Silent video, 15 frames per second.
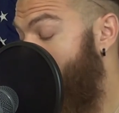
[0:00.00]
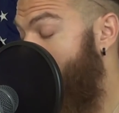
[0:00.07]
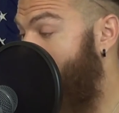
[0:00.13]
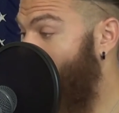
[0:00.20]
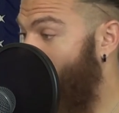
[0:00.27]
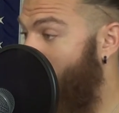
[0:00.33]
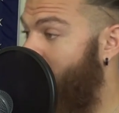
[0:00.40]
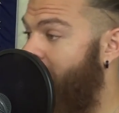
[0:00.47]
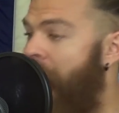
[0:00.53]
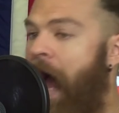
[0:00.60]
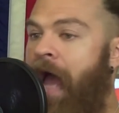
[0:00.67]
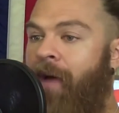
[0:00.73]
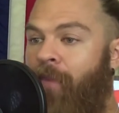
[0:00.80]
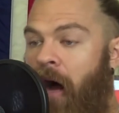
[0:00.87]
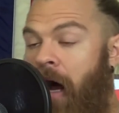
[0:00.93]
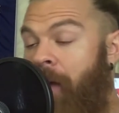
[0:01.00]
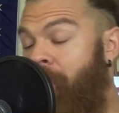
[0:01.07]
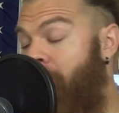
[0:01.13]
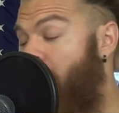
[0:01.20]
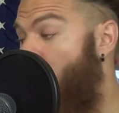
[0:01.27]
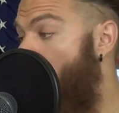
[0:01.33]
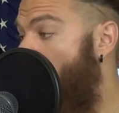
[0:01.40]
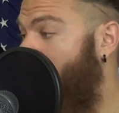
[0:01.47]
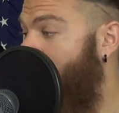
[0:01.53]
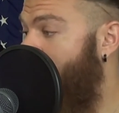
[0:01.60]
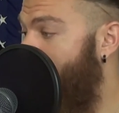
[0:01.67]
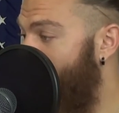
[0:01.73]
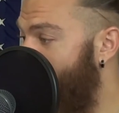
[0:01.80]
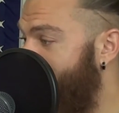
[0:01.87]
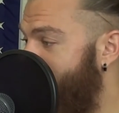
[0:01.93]
And well, I am up all
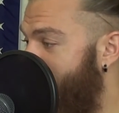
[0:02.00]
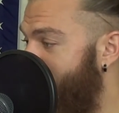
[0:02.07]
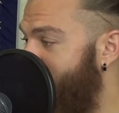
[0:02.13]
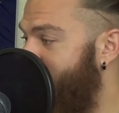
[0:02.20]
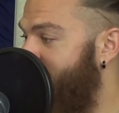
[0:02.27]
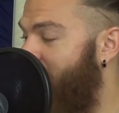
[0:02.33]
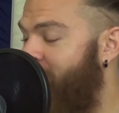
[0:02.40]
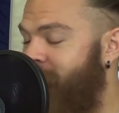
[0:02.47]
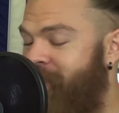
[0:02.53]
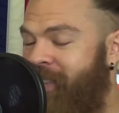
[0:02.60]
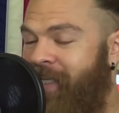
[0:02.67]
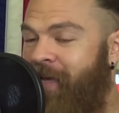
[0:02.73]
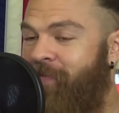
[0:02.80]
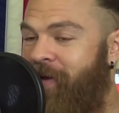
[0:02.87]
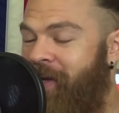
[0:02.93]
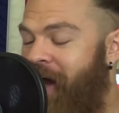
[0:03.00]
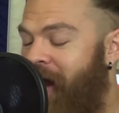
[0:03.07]
hours. I don't sleep